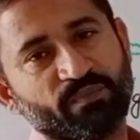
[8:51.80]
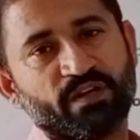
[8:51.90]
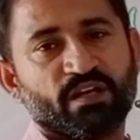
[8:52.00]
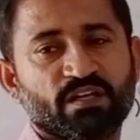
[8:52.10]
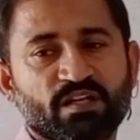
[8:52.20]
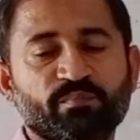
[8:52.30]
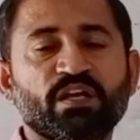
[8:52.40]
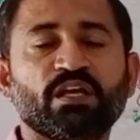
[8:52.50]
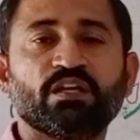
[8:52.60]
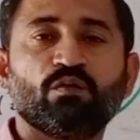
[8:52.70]
immediately,
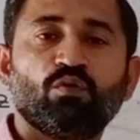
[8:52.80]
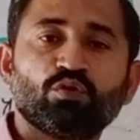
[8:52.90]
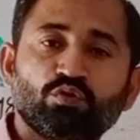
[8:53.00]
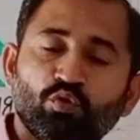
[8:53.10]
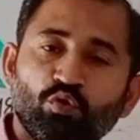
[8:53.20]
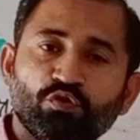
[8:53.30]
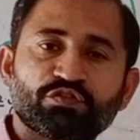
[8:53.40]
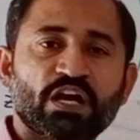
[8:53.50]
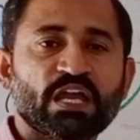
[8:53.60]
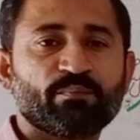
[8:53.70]
mean on
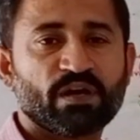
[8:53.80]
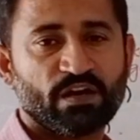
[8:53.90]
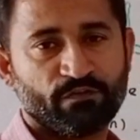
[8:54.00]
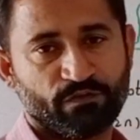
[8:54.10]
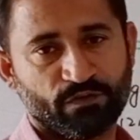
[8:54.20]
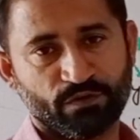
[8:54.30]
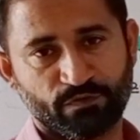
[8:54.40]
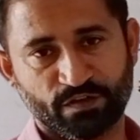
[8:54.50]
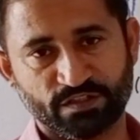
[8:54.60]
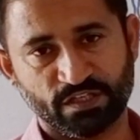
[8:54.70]
those type of
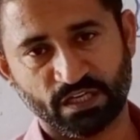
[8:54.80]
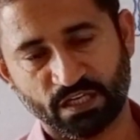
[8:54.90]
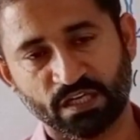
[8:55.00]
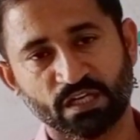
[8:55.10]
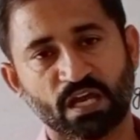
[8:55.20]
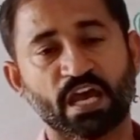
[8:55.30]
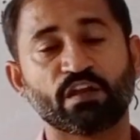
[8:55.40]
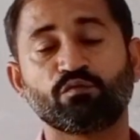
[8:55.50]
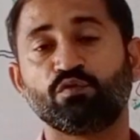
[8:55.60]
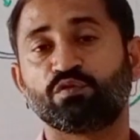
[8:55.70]
fungi,
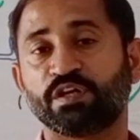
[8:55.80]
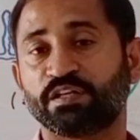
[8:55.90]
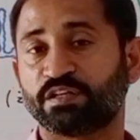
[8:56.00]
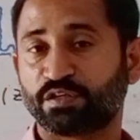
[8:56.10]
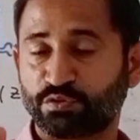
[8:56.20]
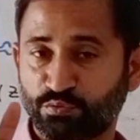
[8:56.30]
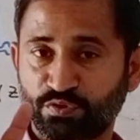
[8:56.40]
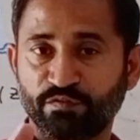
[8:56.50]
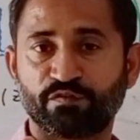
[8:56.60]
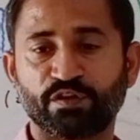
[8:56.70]
as we know that there are
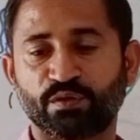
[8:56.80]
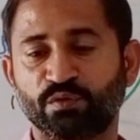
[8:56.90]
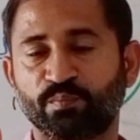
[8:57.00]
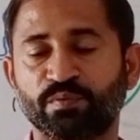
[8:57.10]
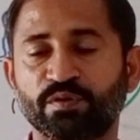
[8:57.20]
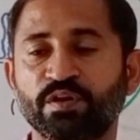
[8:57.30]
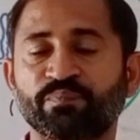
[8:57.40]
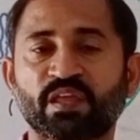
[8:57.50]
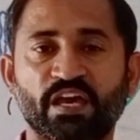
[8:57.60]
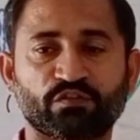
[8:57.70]
two different group,
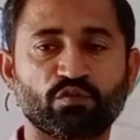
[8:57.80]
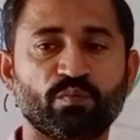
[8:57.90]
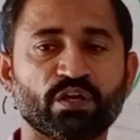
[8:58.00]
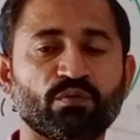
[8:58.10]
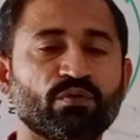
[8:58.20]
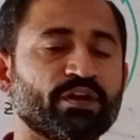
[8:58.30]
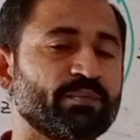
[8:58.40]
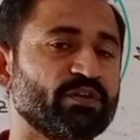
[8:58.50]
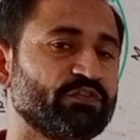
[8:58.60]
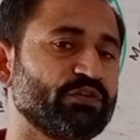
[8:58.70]
ascomycota
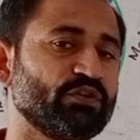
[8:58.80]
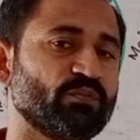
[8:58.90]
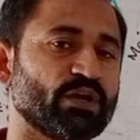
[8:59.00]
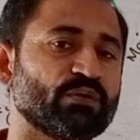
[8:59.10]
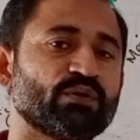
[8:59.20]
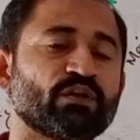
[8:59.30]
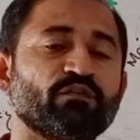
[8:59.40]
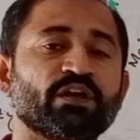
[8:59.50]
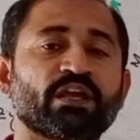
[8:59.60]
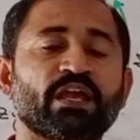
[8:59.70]
and
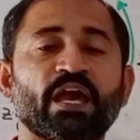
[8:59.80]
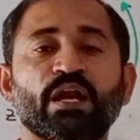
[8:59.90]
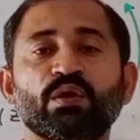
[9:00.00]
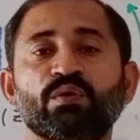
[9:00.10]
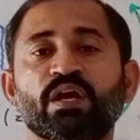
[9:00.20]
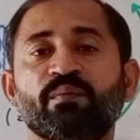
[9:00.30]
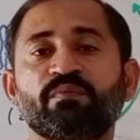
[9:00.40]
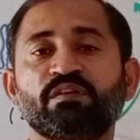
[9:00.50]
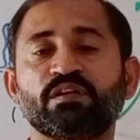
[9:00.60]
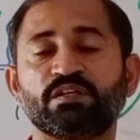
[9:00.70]
basidiomycota, where
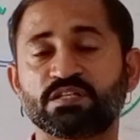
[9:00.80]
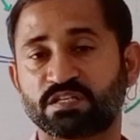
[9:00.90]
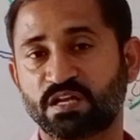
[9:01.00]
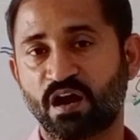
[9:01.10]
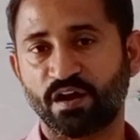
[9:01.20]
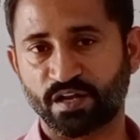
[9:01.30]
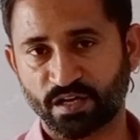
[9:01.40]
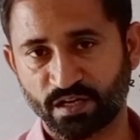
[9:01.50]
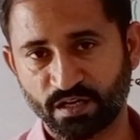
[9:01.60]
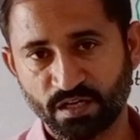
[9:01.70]
karyogamy does not
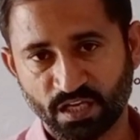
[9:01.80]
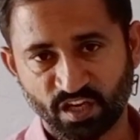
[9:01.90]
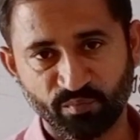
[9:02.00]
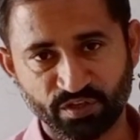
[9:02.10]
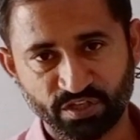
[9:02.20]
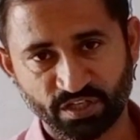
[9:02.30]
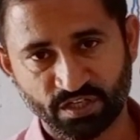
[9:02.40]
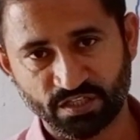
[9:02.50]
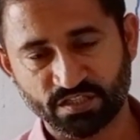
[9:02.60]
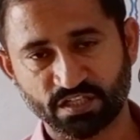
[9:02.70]
occur
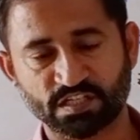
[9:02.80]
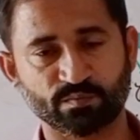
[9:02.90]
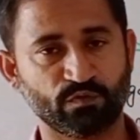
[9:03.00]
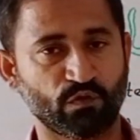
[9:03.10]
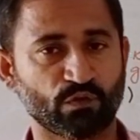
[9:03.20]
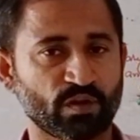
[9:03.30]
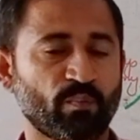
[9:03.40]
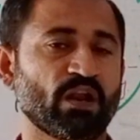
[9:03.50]
immediately just before the